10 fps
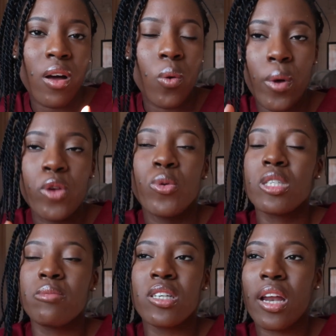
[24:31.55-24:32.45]
Fang Wen,
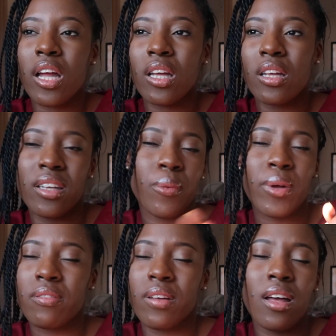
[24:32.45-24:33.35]
which meant like, yeah,
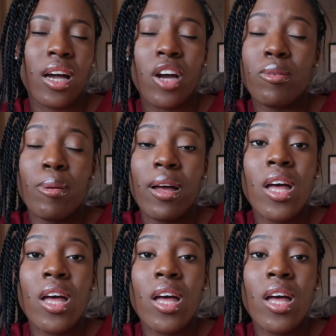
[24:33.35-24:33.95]
whatever, I can't remember.